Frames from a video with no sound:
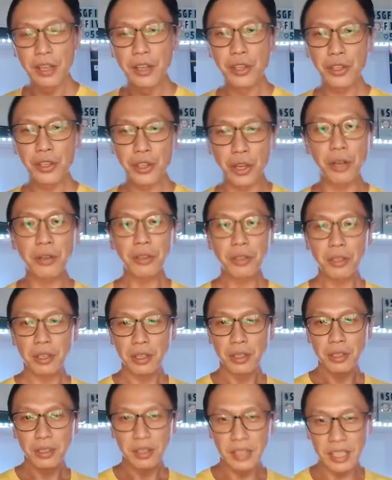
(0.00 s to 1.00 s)
so
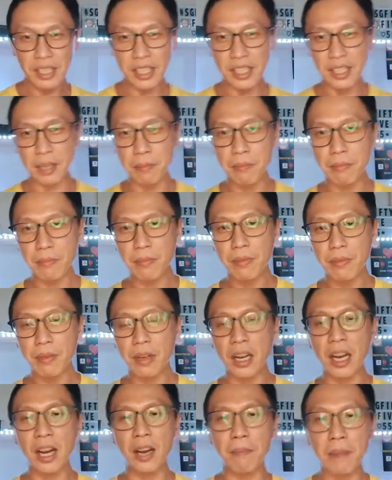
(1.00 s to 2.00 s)
this is
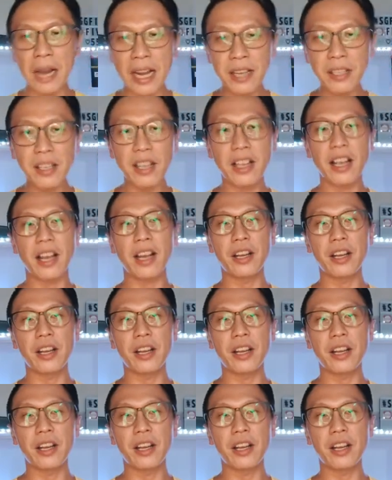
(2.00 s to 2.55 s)
a mask.